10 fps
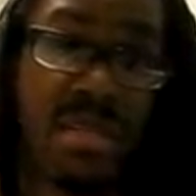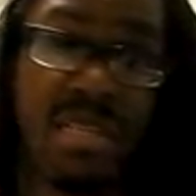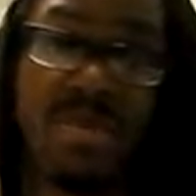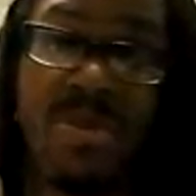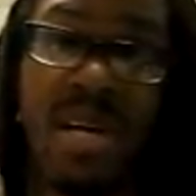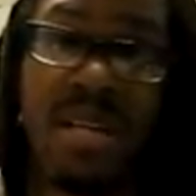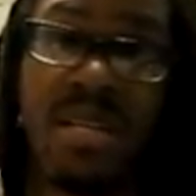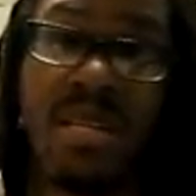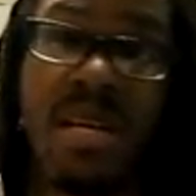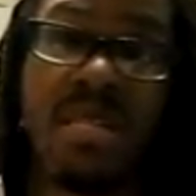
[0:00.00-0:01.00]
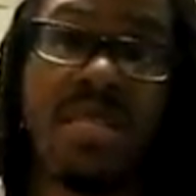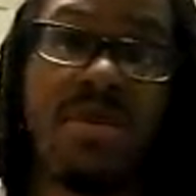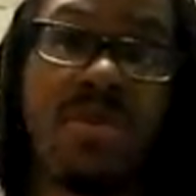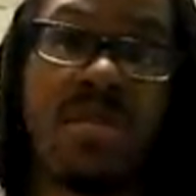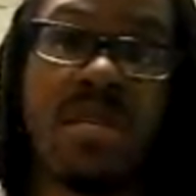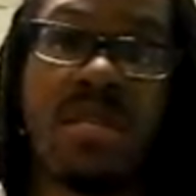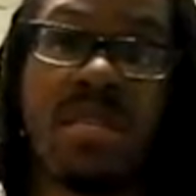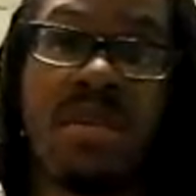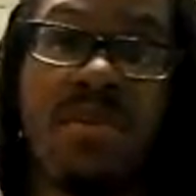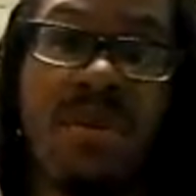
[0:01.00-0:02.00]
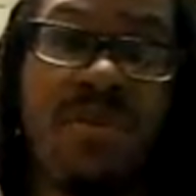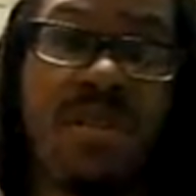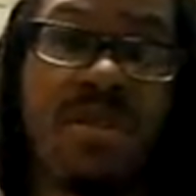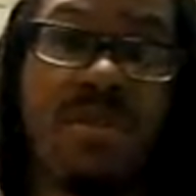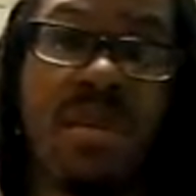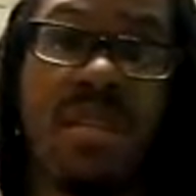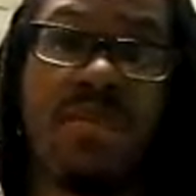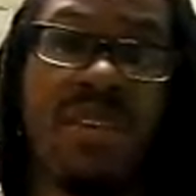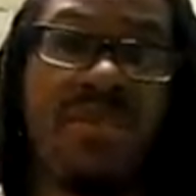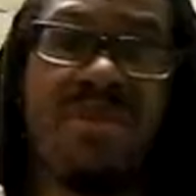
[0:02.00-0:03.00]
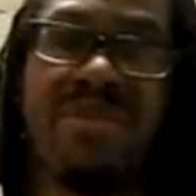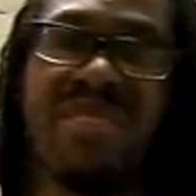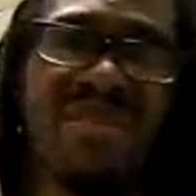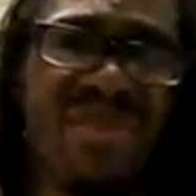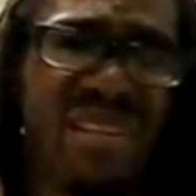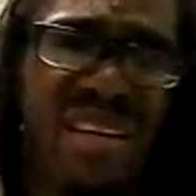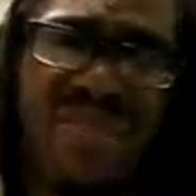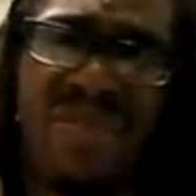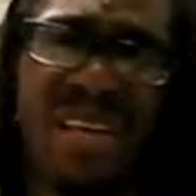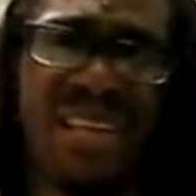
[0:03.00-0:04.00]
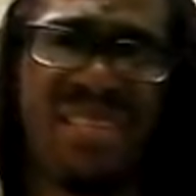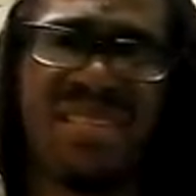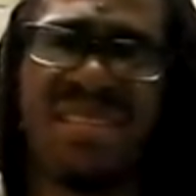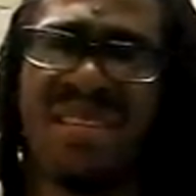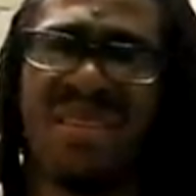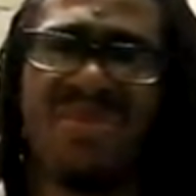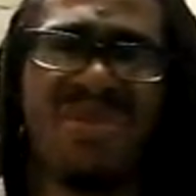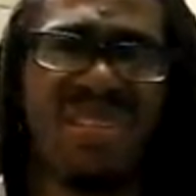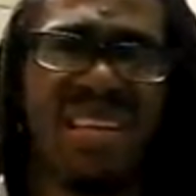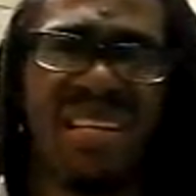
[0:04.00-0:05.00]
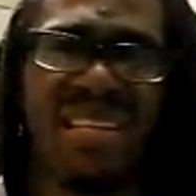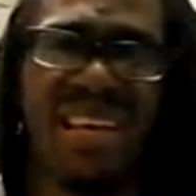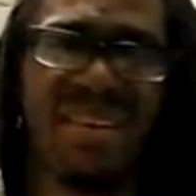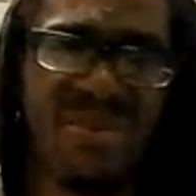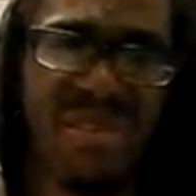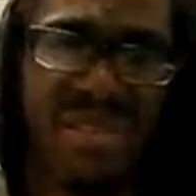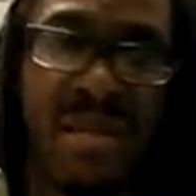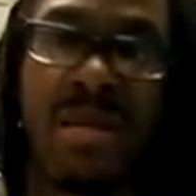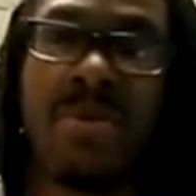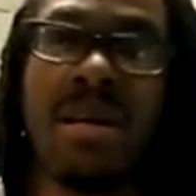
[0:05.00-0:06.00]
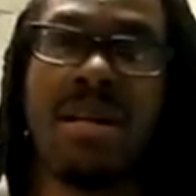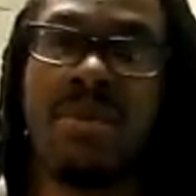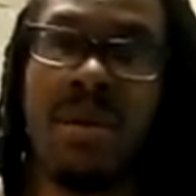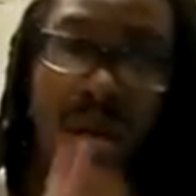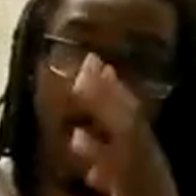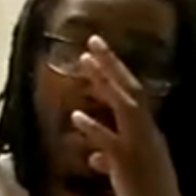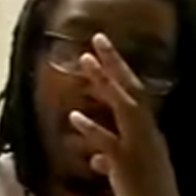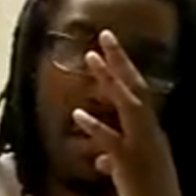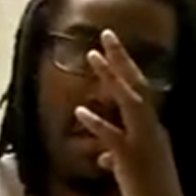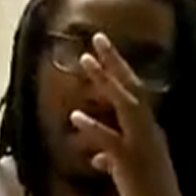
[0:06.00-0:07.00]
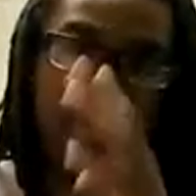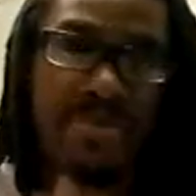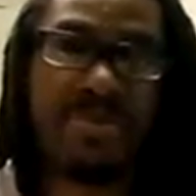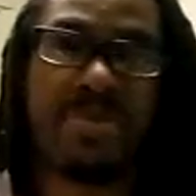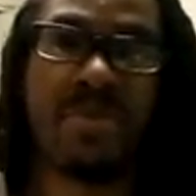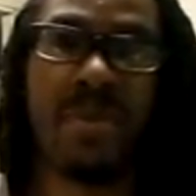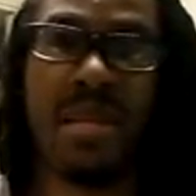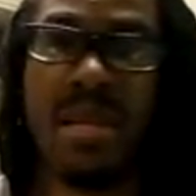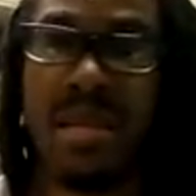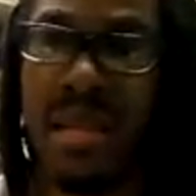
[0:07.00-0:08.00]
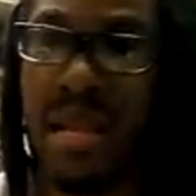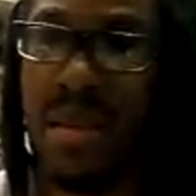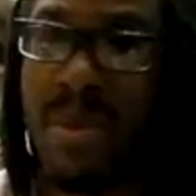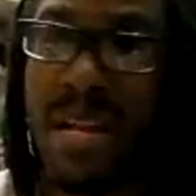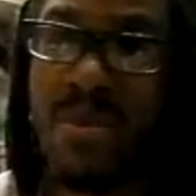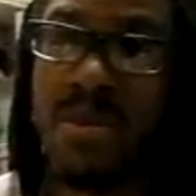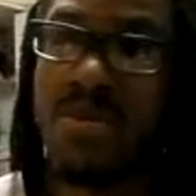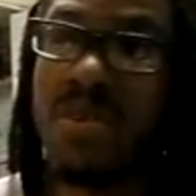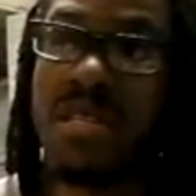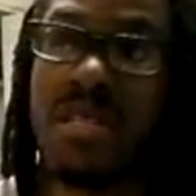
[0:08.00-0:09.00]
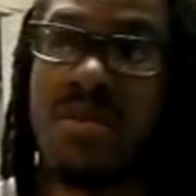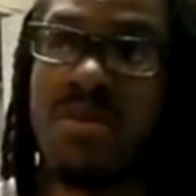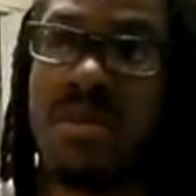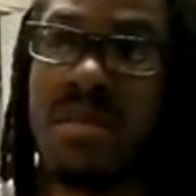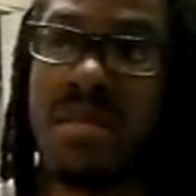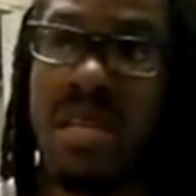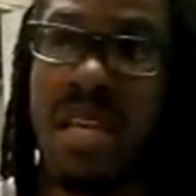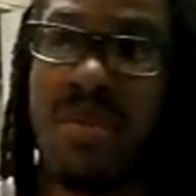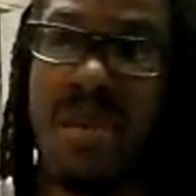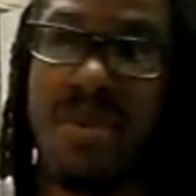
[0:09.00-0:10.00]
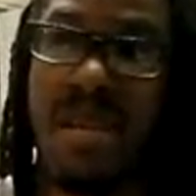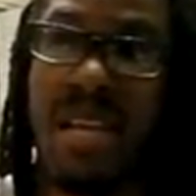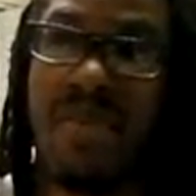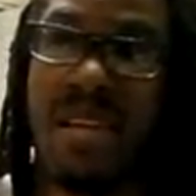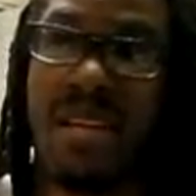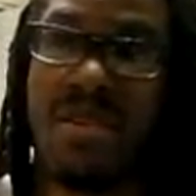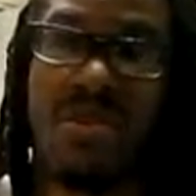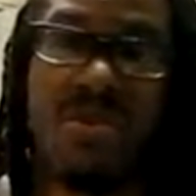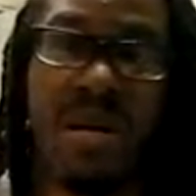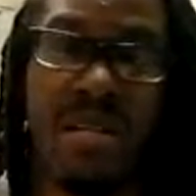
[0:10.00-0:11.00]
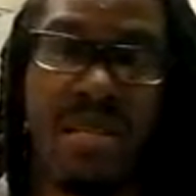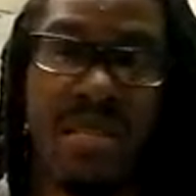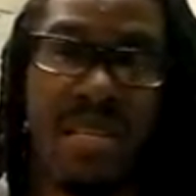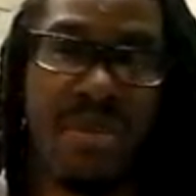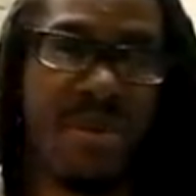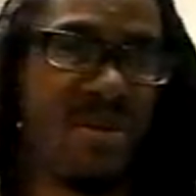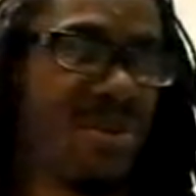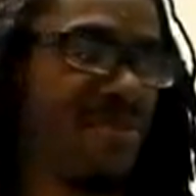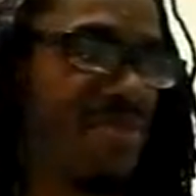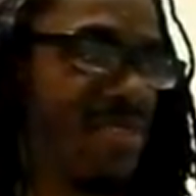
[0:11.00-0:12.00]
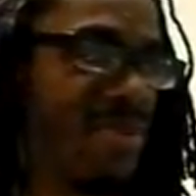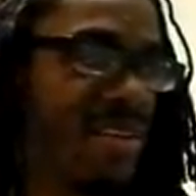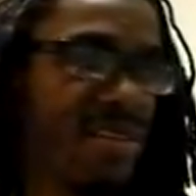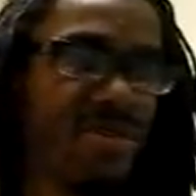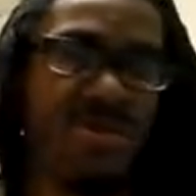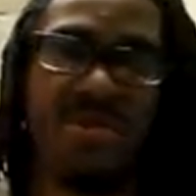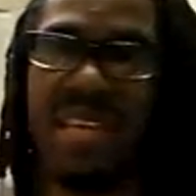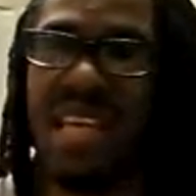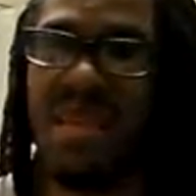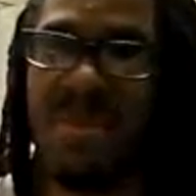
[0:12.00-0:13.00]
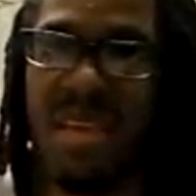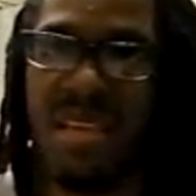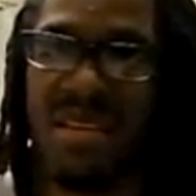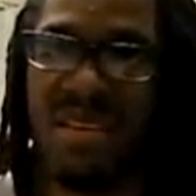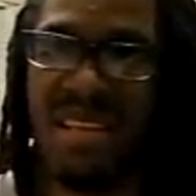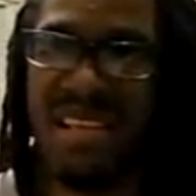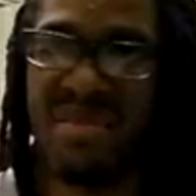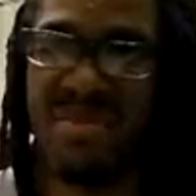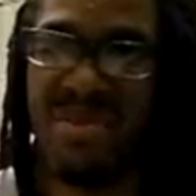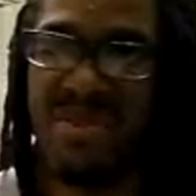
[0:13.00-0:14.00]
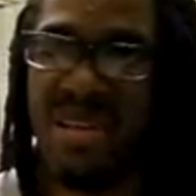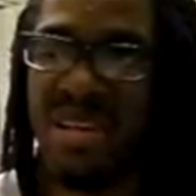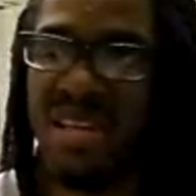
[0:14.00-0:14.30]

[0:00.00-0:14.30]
that's about it. Y'all tell me what y'all think about WrestleMania. If y'all want me to talk about the other matches, more than likely, I don't want to talk about them. But, yeah, man, I wish wrestling was the same. Maybe they have, like, a new Undertaker, man. I'm waiting for something like a new Dead Man. You know, like some new,